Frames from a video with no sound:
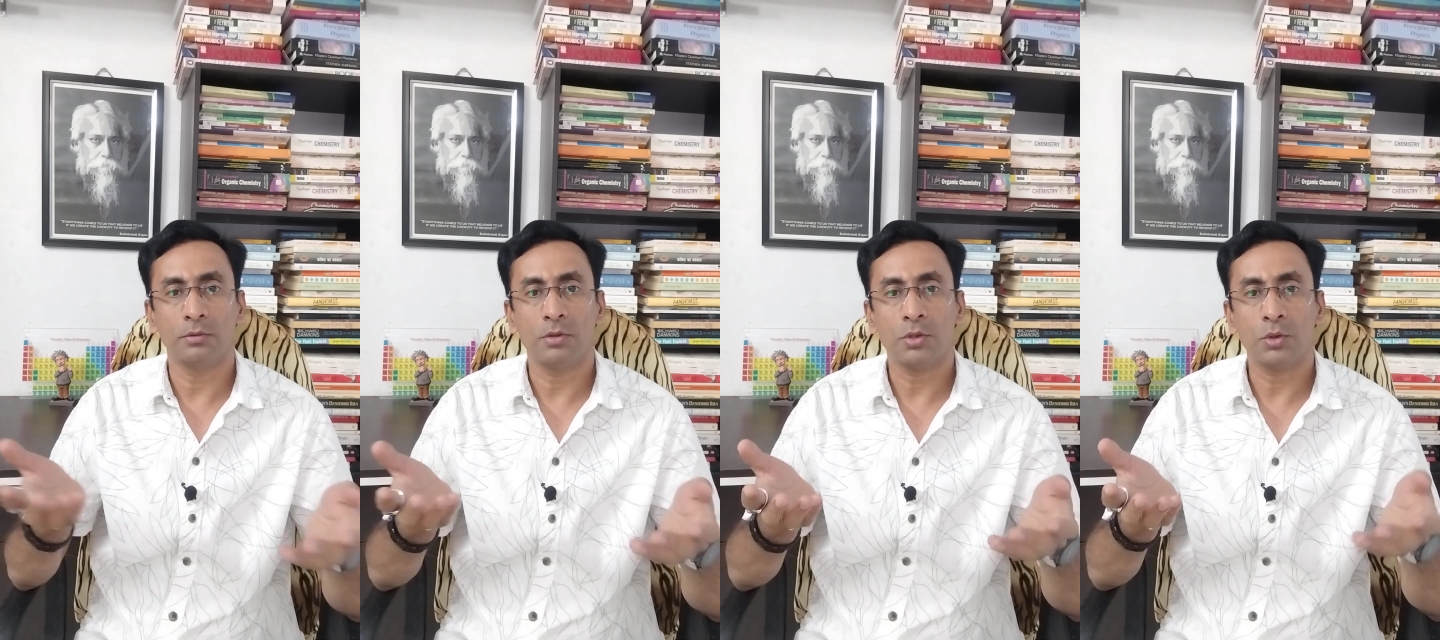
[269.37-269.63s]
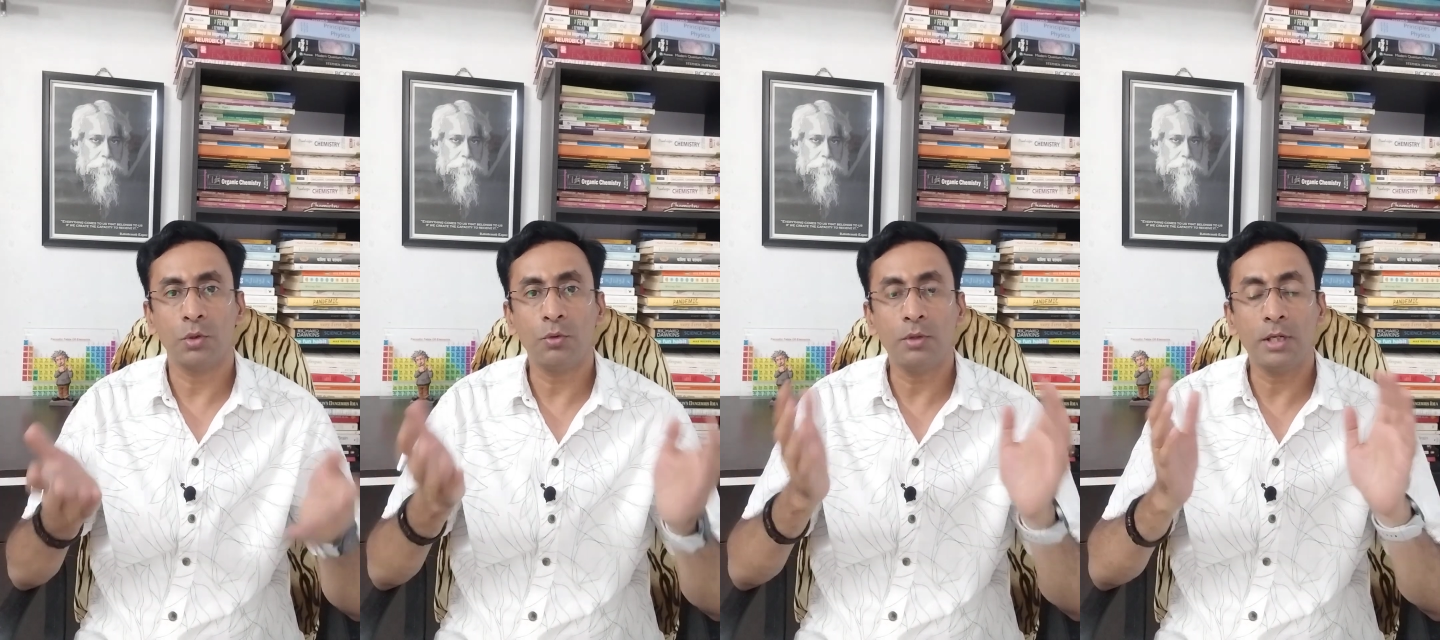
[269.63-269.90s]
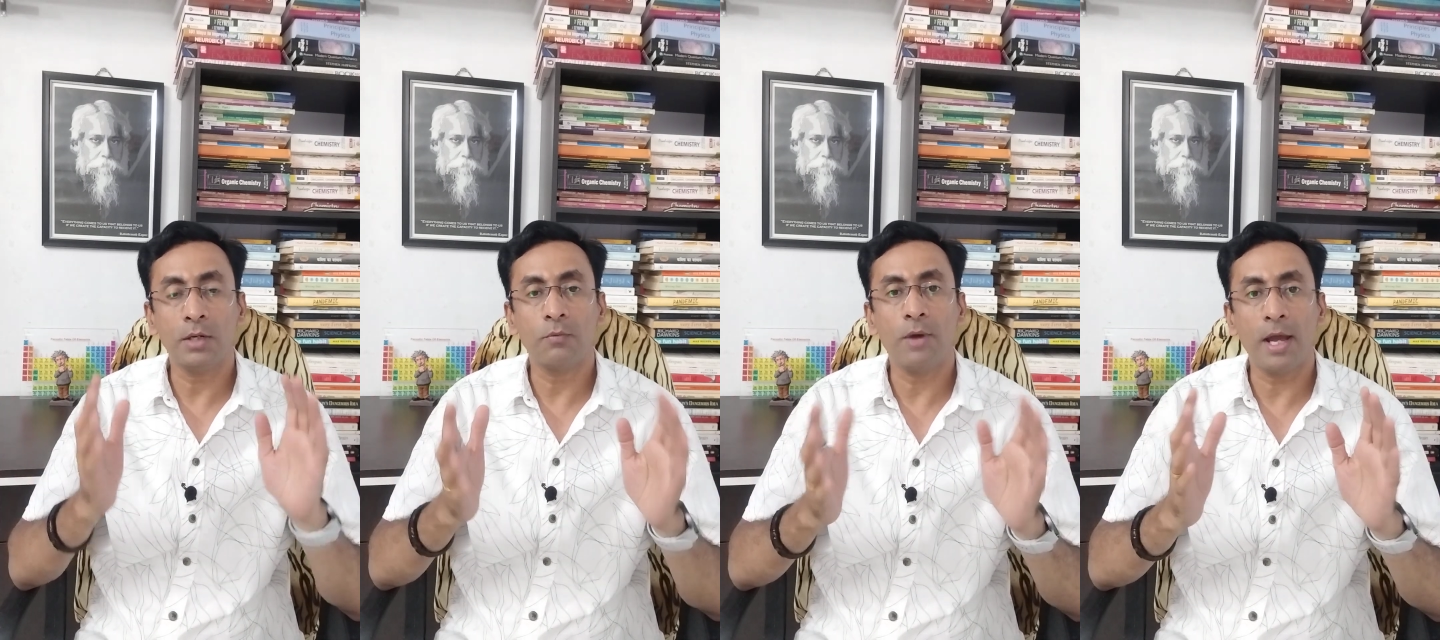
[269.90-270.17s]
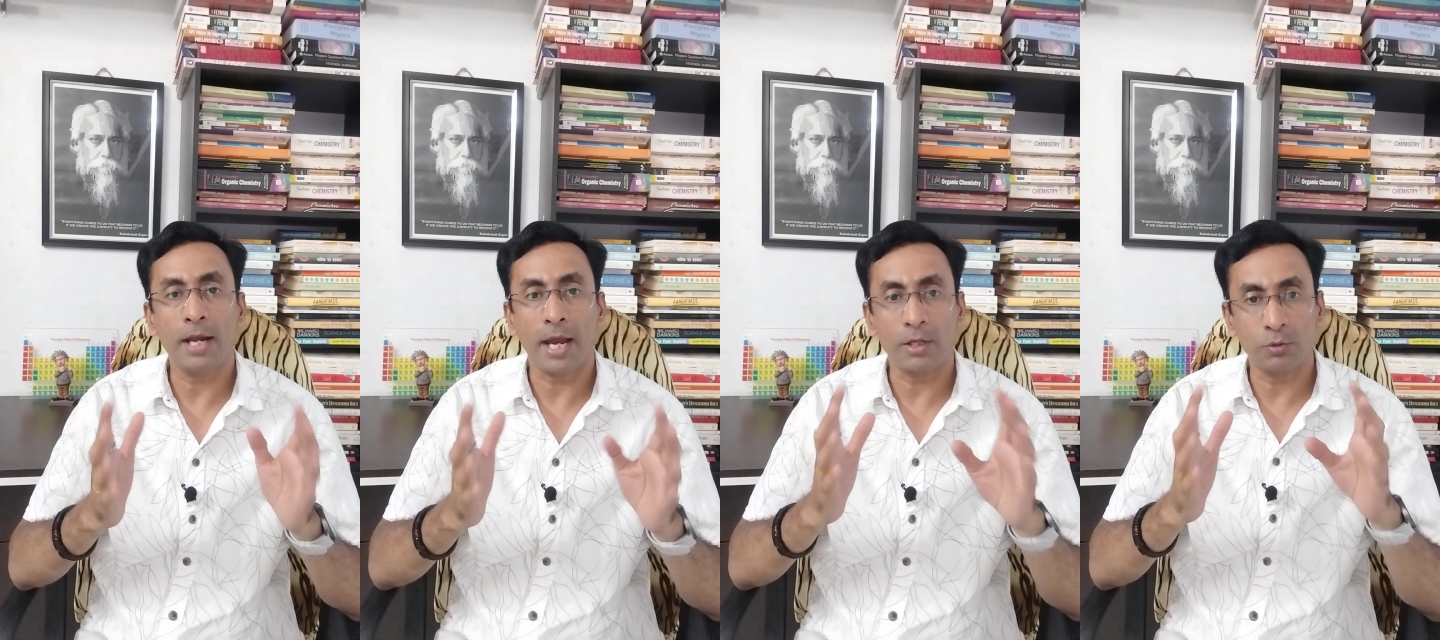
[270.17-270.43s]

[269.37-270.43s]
So you require